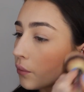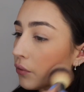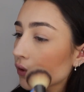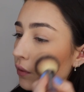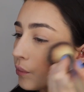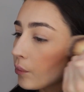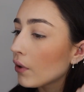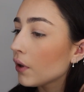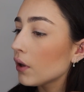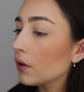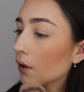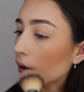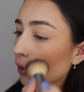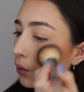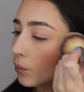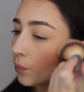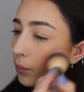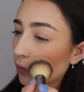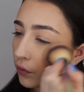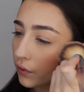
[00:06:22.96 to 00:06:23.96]
I'm just putting that
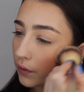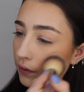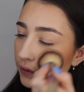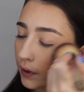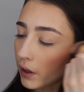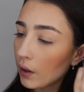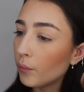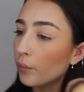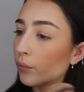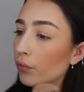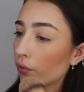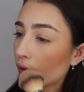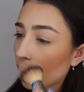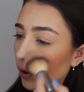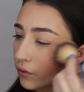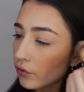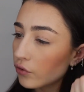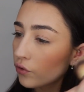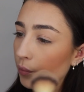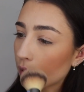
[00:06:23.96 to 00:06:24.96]
on with the same
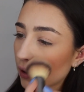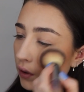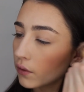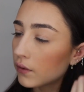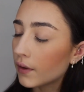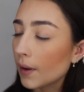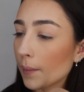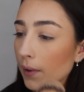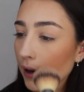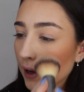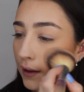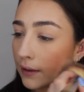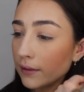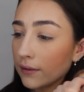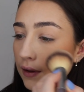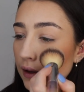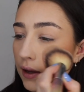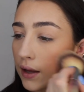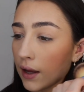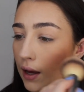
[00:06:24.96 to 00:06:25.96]
brush because I'm
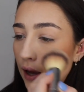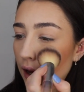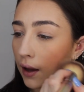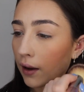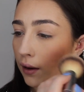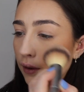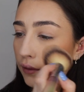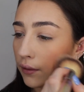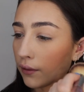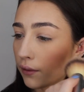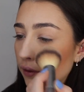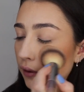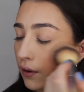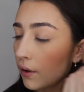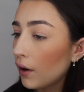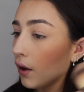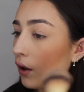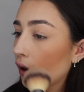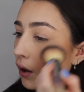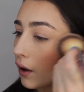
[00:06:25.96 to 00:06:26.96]
lazy and
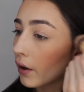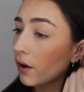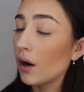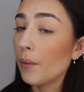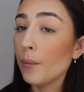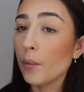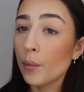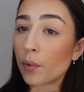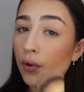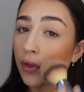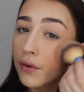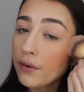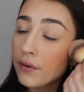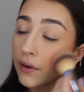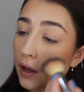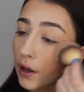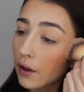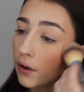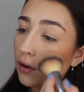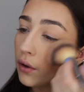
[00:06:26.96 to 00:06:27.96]
I can't be bothered to
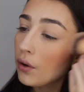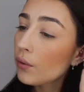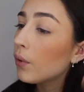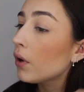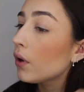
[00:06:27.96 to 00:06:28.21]
get a new